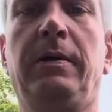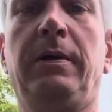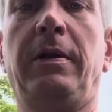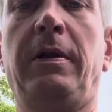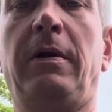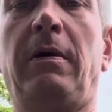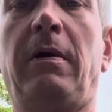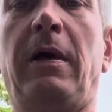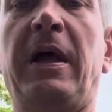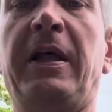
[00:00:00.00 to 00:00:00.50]

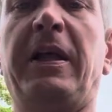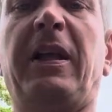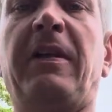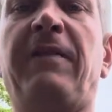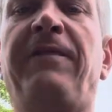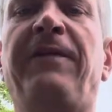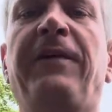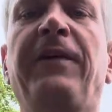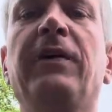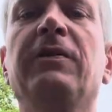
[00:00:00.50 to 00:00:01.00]
I think the
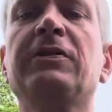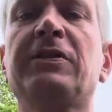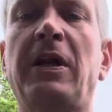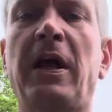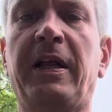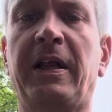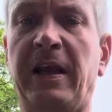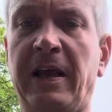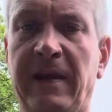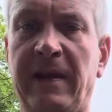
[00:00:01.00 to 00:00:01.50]
feels
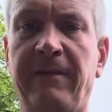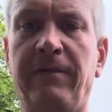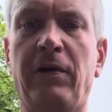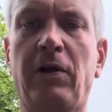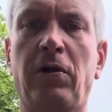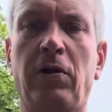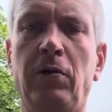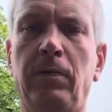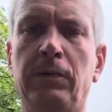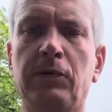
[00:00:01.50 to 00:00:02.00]
like, to give you a
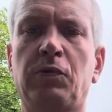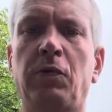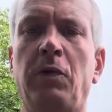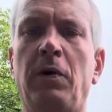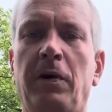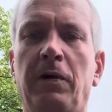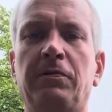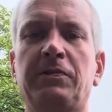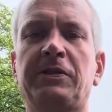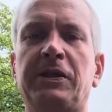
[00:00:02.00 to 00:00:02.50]
clue, was
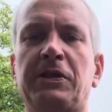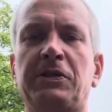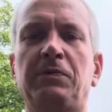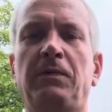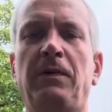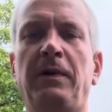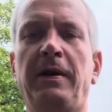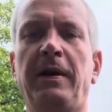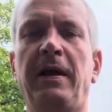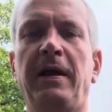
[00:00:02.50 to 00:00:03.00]
106
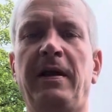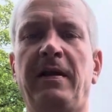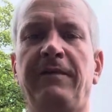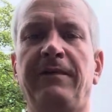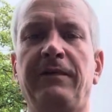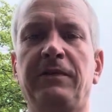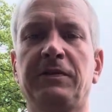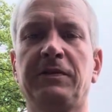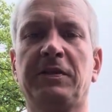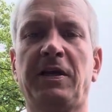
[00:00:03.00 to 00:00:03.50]
one day, the
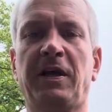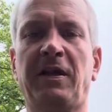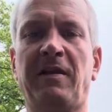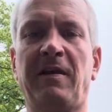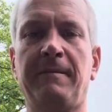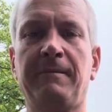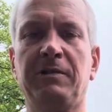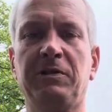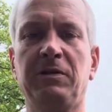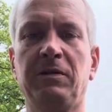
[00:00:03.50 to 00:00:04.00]
feels like
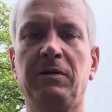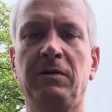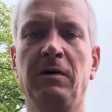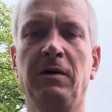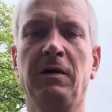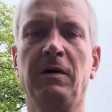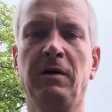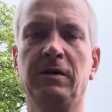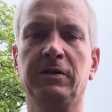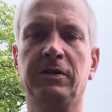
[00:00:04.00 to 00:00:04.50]
temperature.
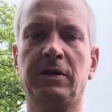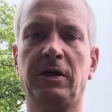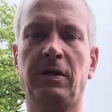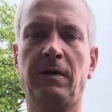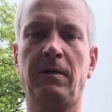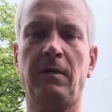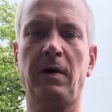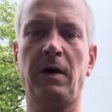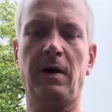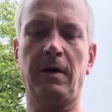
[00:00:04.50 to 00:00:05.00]

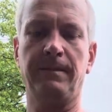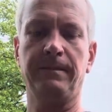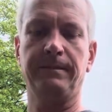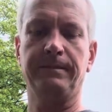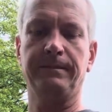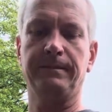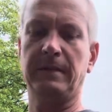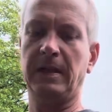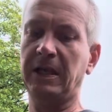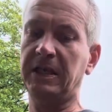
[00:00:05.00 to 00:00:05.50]
So
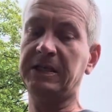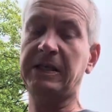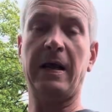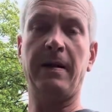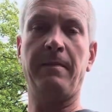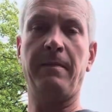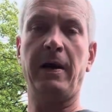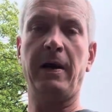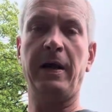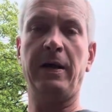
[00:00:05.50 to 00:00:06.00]
it was
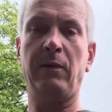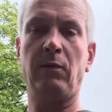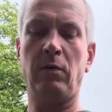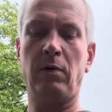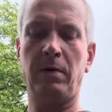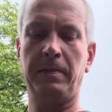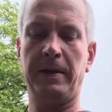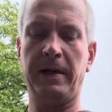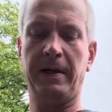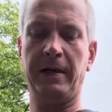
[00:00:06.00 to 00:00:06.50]
getting mighty
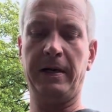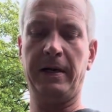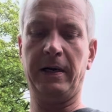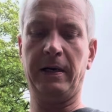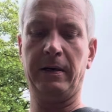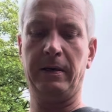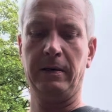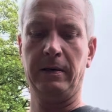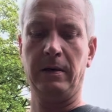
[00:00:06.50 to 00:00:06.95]
warm down there.